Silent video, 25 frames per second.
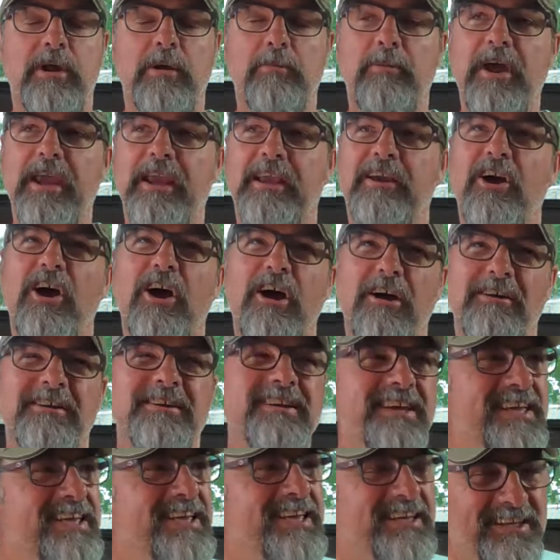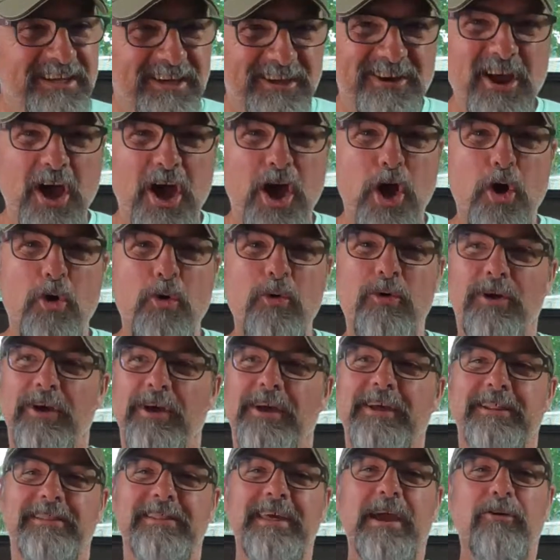And I'm like,
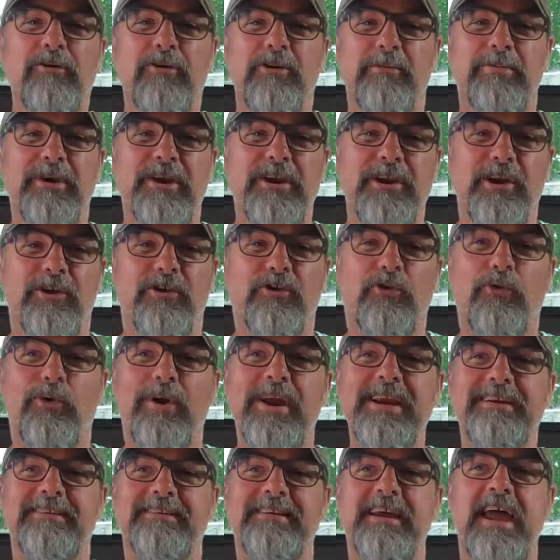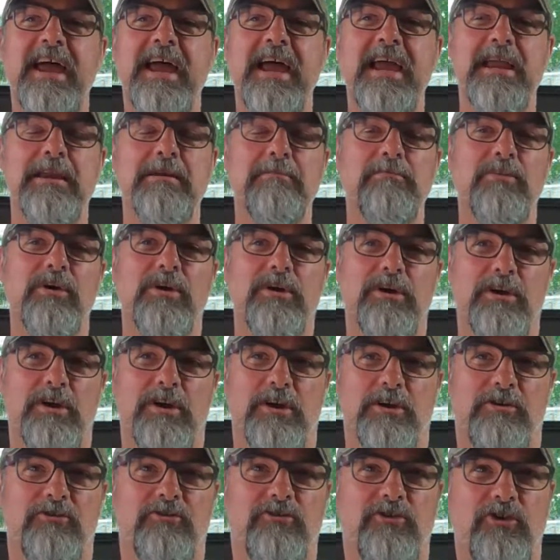that would have been a great time
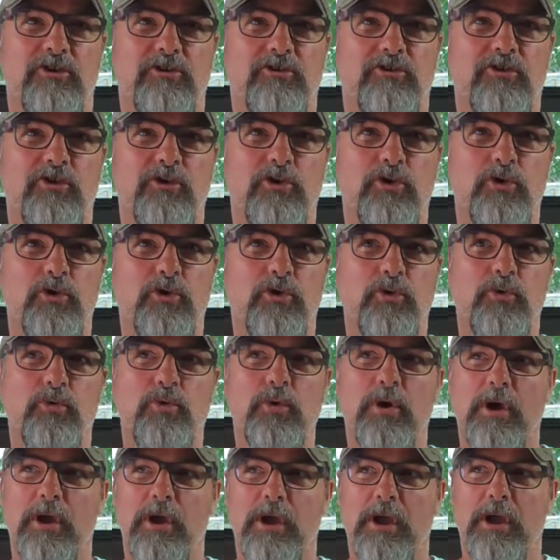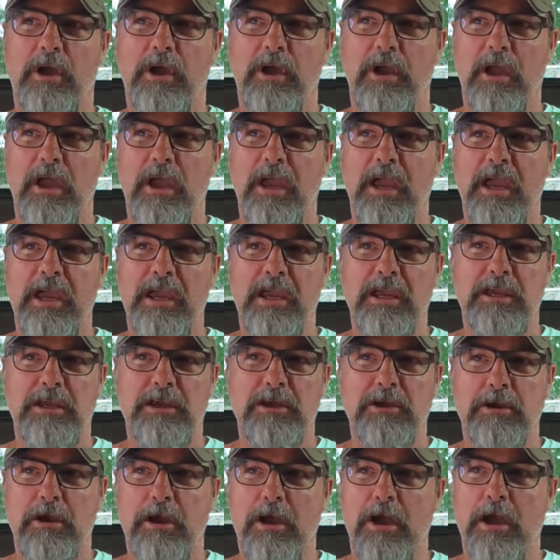to do
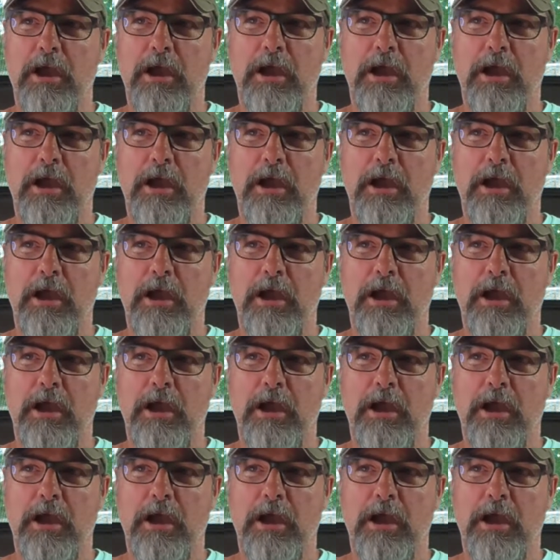a